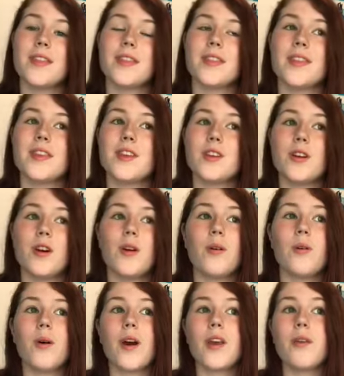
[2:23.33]
You
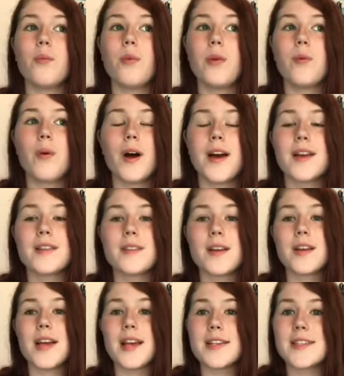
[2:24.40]
know, we want
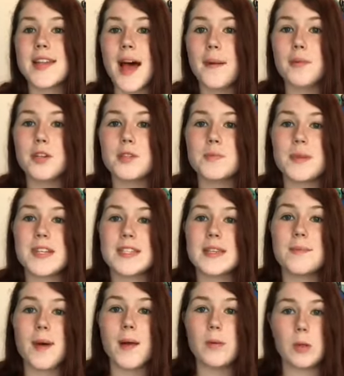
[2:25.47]
establishments
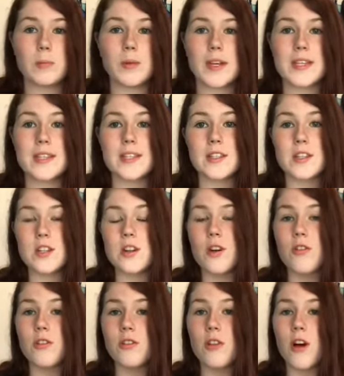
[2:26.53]
and public places to know
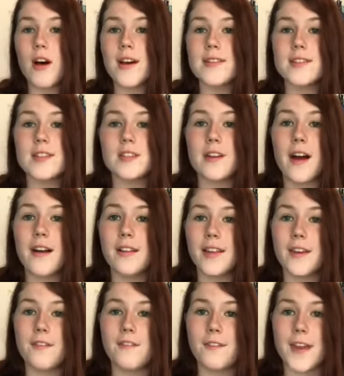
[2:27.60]
the laws and not
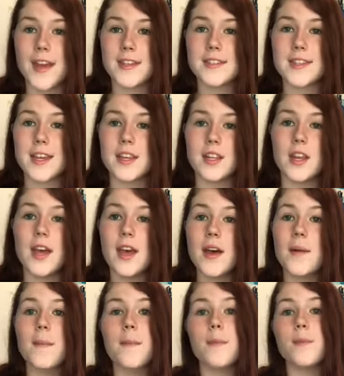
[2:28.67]
let fakes in.
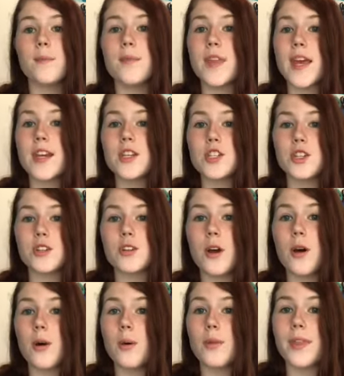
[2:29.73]
They should
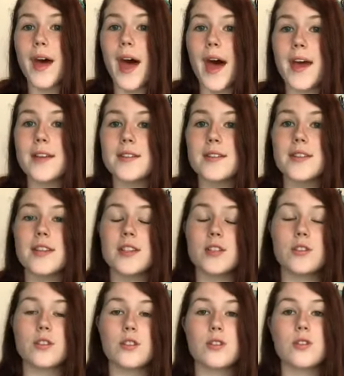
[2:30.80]
know that these
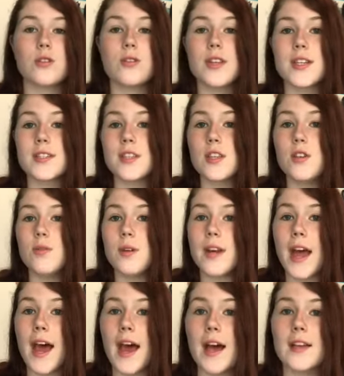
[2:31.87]
are the 2 things that you can
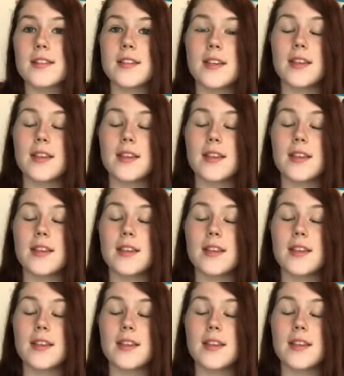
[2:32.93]
ask.